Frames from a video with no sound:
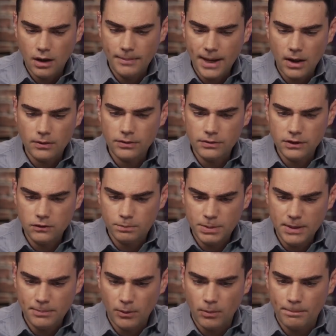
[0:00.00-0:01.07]
about these
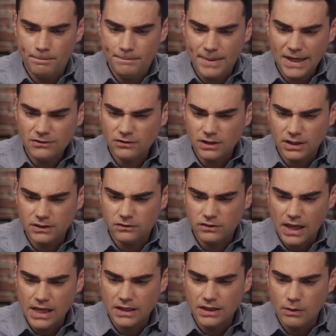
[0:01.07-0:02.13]
people basically
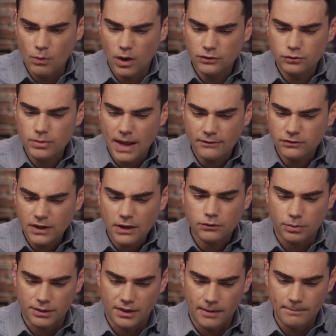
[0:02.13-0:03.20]
saying they want to have
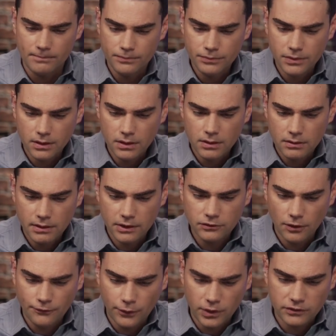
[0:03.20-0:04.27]
sex with him. Right?
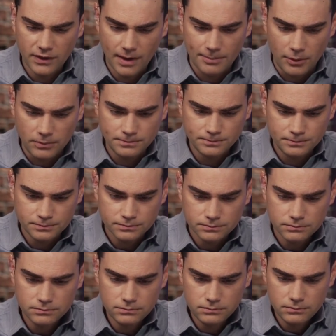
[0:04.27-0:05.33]
So, for example,
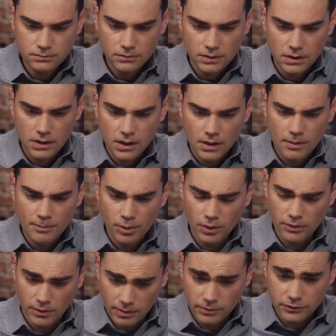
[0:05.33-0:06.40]

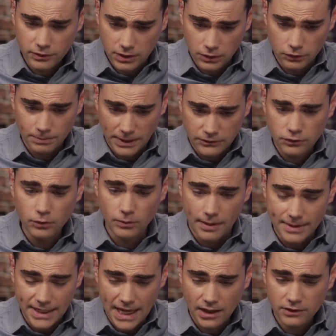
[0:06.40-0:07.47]
Portnoy was accused by two
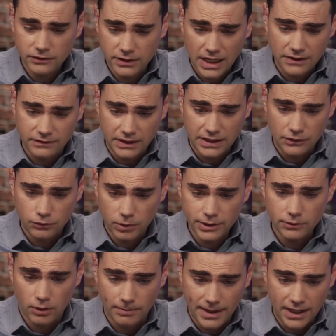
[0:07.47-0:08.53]
women, Allison, 19, and 20
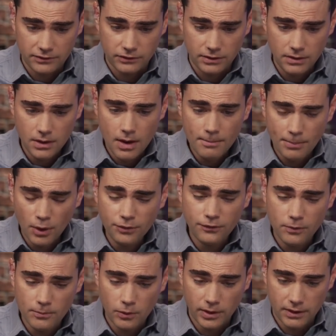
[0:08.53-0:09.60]
year old Madison, both of
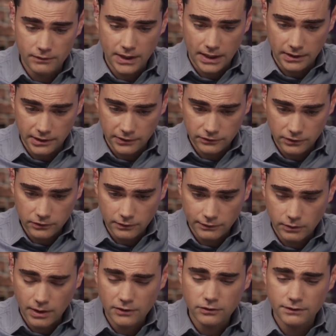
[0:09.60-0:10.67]
whom were given aliases, of
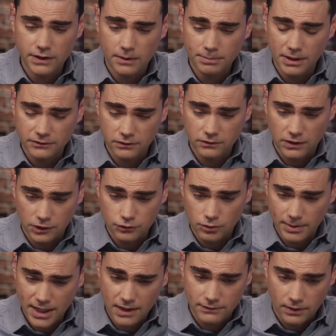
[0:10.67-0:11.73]
aggressive and unpleasant
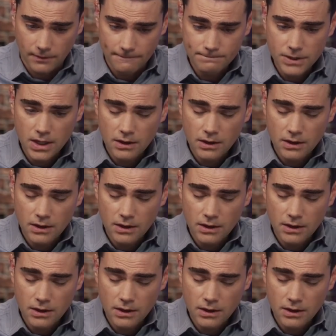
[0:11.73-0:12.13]
sexual behavior,